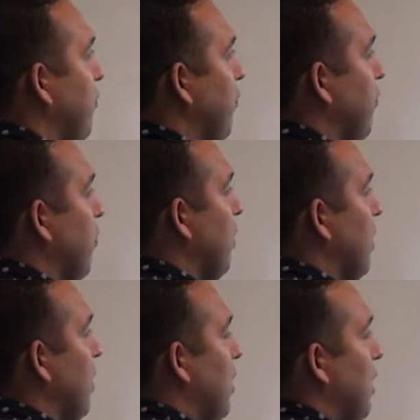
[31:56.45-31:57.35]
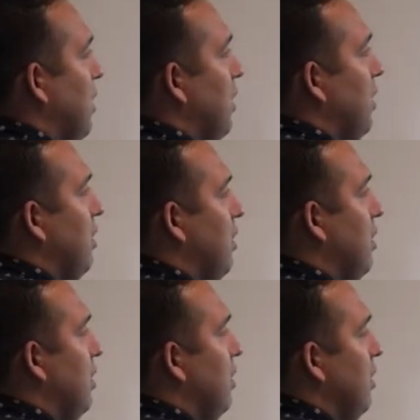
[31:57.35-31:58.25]

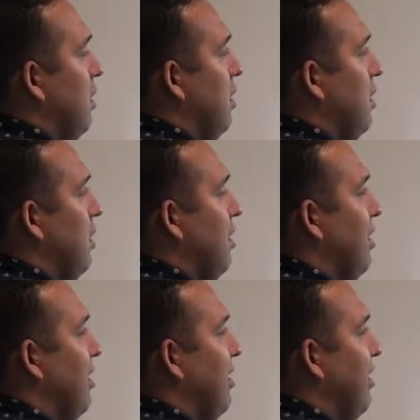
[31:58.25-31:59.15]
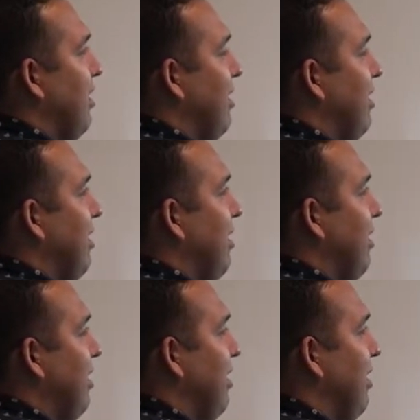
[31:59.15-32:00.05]

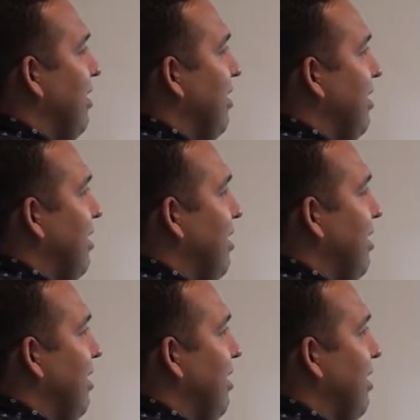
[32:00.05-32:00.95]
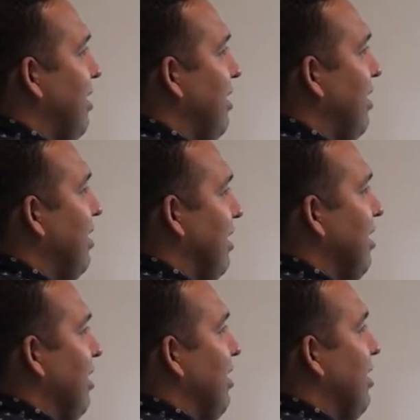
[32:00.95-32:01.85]
[no speech]